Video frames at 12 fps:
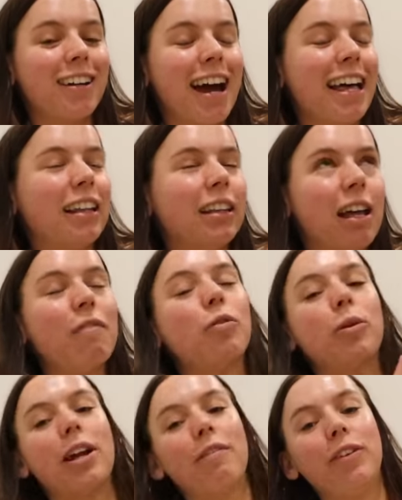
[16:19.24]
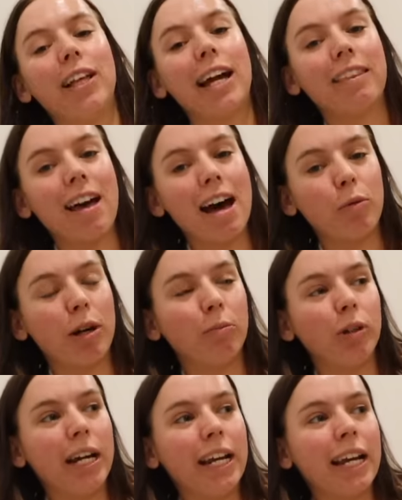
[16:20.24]
I love it when I feel like that when
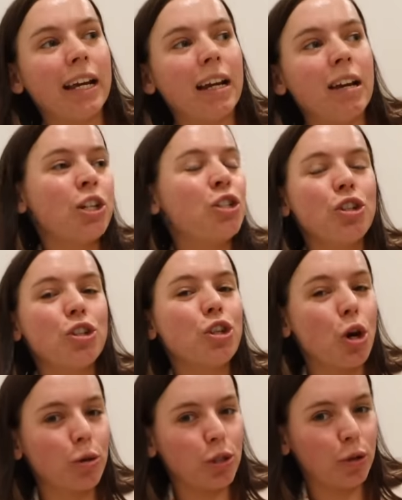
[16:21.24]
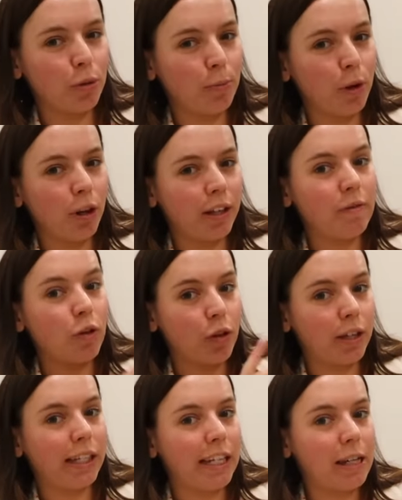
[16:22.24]
I'm reading, because you just know it's a good book if you're
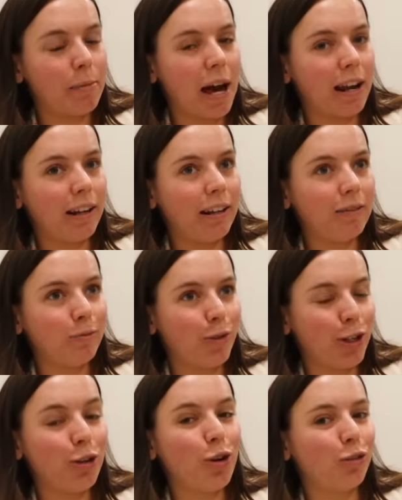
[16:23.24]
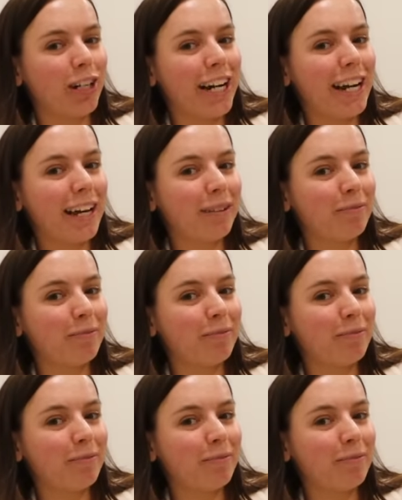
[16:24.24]
thinking about it when you're not reading.